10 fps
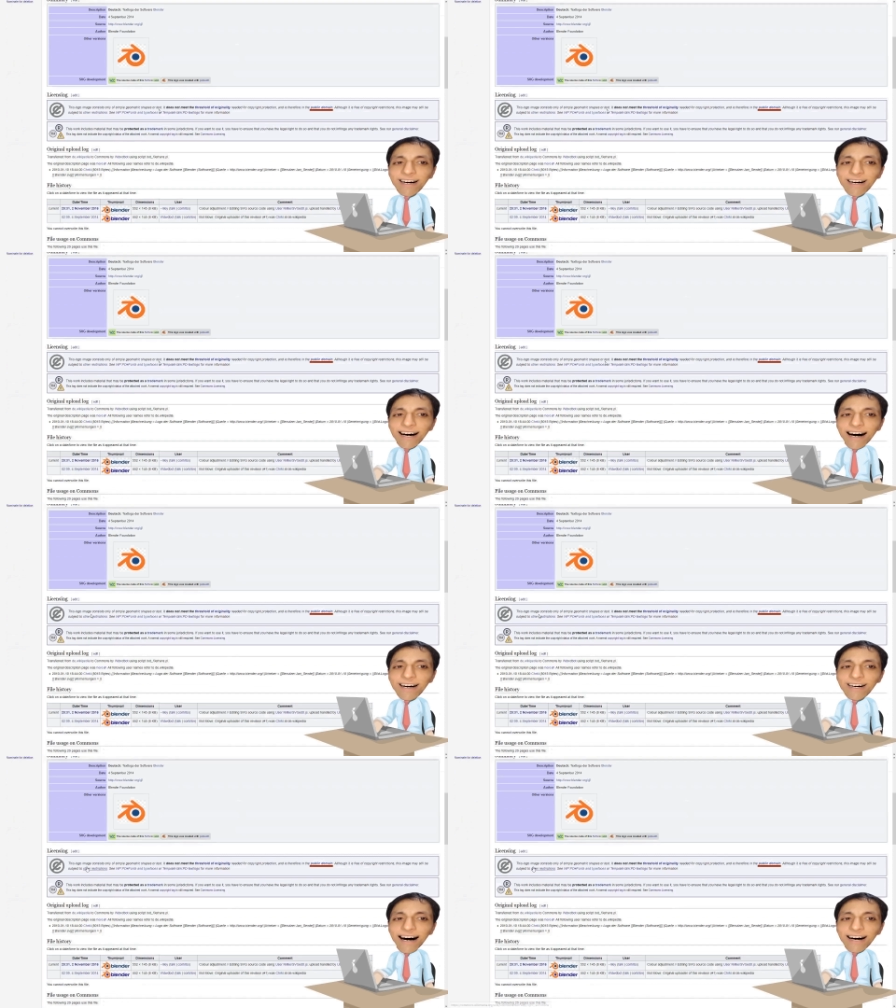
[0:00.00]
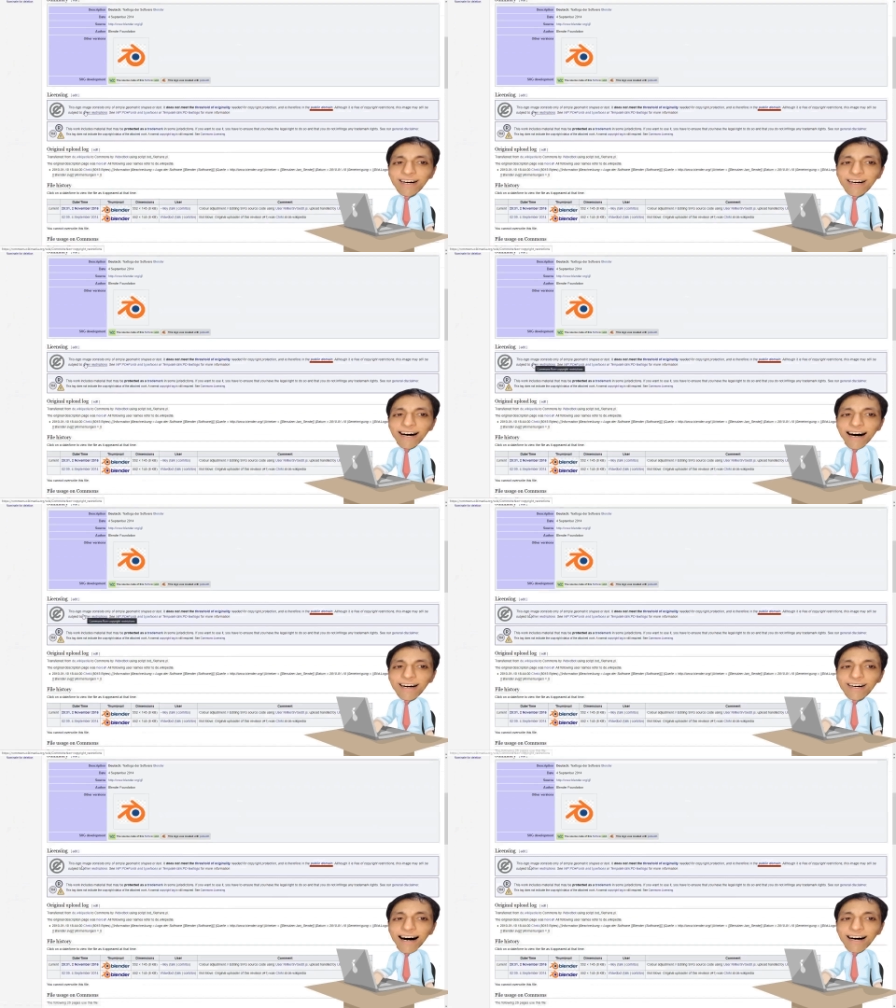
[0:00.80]
These are the basics you
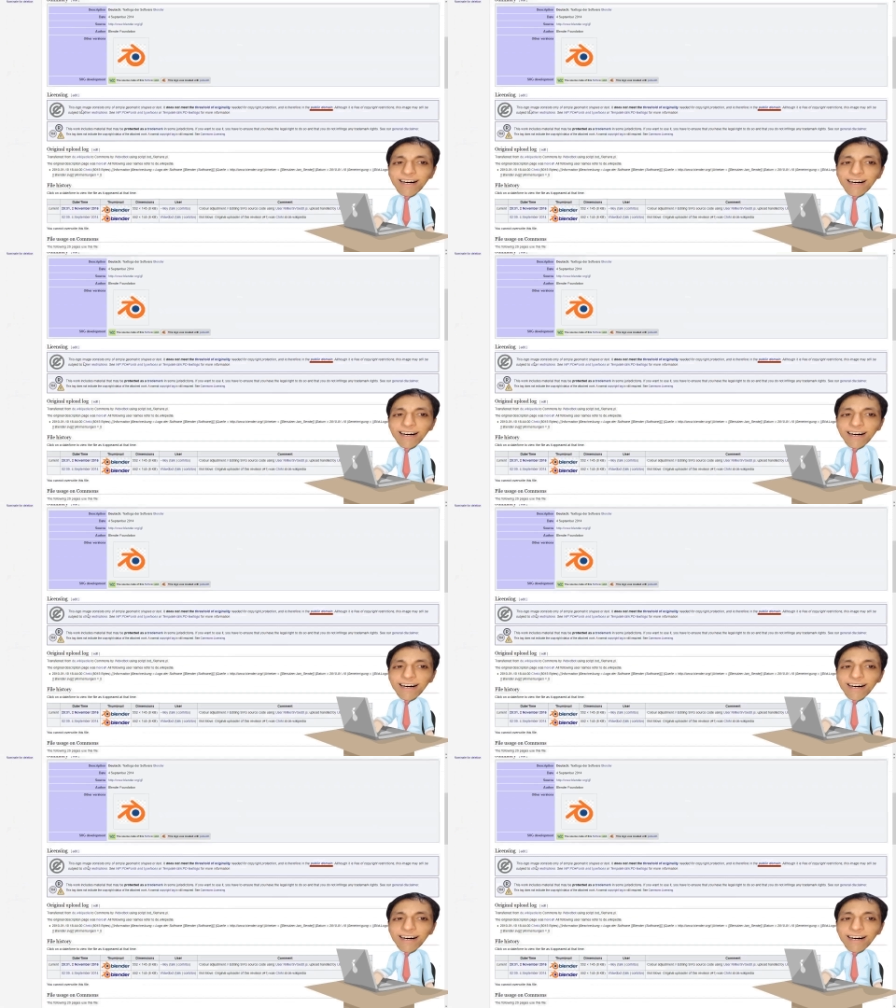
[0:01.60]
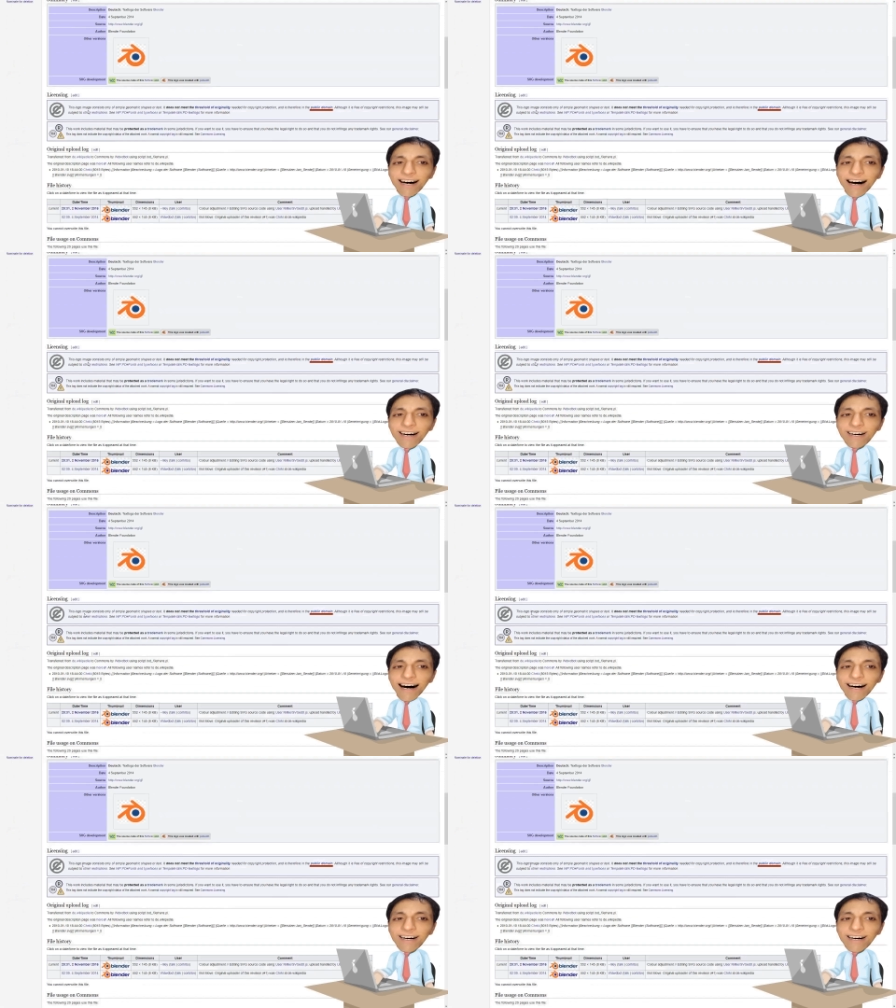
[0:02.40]
need to know. I won't be
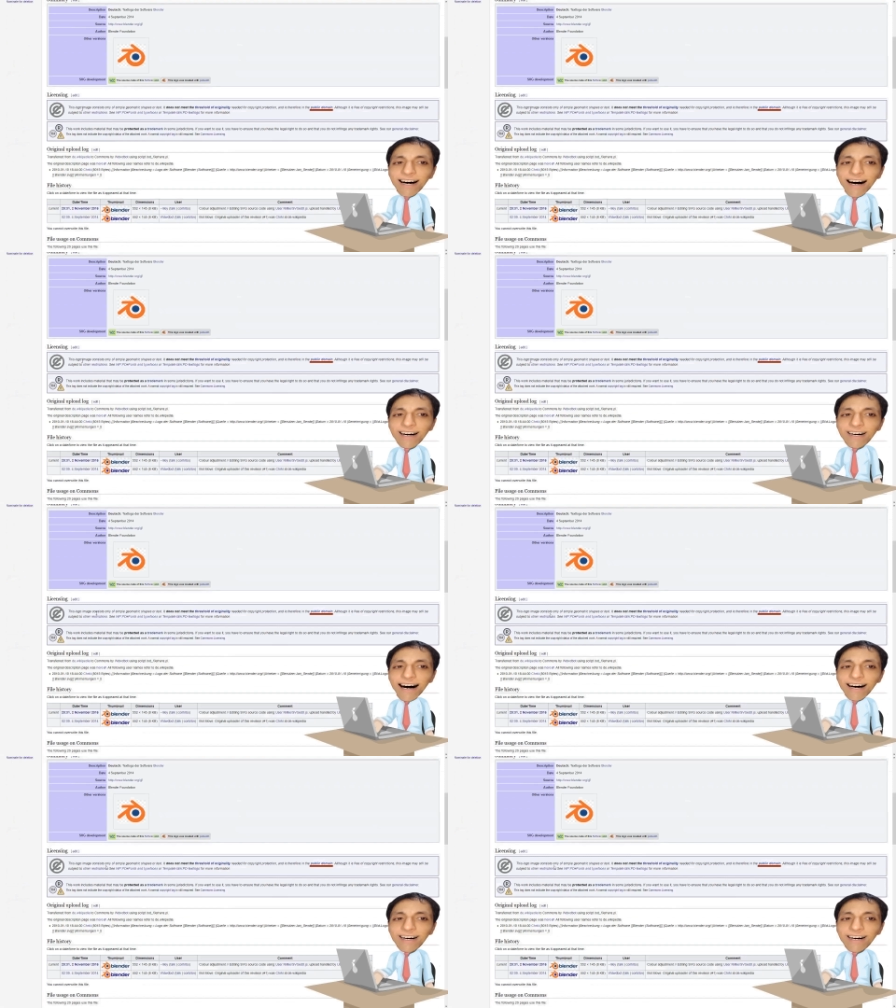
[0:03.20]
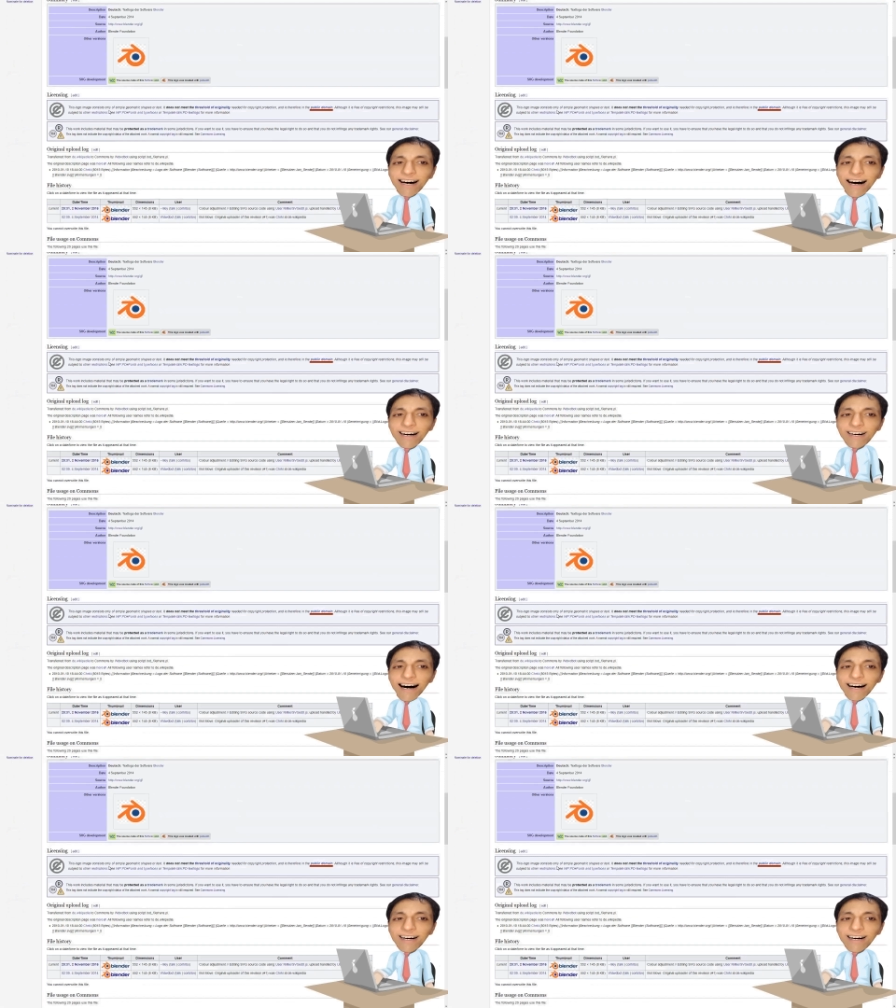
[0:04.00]
covering the details of the
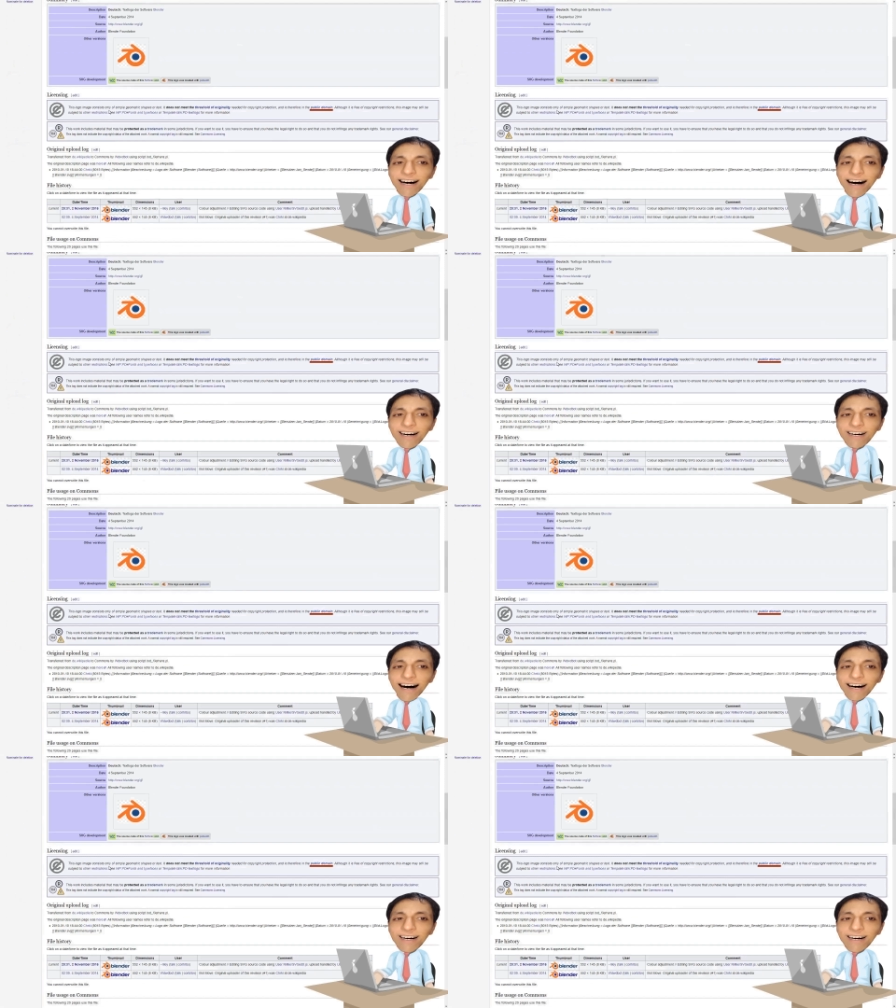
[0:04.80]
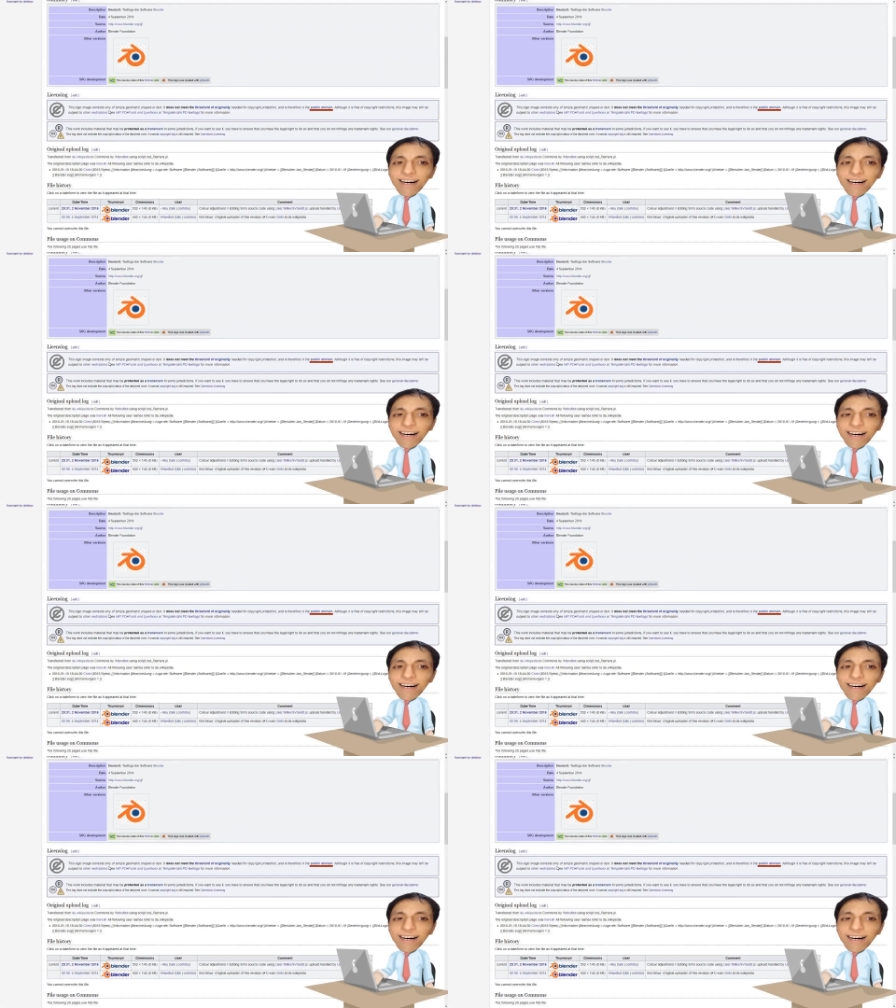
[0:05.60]
usage rights here.